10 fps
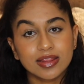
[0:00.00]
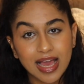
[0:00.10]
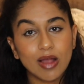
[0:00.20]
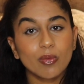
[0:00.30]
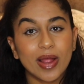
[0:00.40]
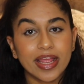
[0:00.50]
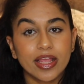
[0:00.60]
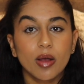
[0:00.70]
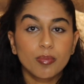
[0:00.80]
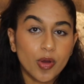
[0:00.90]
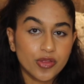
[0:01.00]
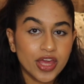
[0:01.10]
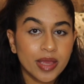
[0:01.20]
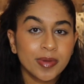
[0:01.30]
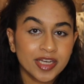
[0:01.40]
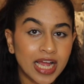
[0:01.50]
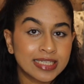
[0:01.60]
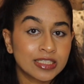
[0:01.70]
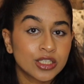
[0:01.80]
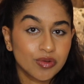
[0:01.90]
That way, both him and I
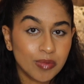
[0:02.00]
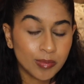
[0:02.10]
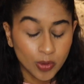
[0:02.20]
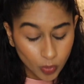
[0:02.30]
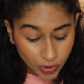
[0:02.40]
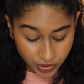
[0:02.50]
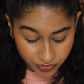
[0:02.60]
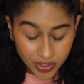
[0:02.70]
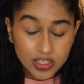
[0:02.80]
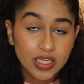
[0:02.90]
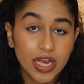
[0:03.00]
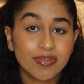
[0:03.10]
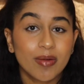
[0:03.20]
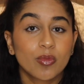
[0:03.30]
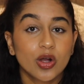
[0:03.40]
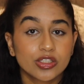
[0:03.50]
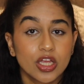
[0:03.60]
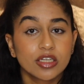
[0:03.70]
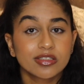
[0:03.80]
need to remember what the first diagram was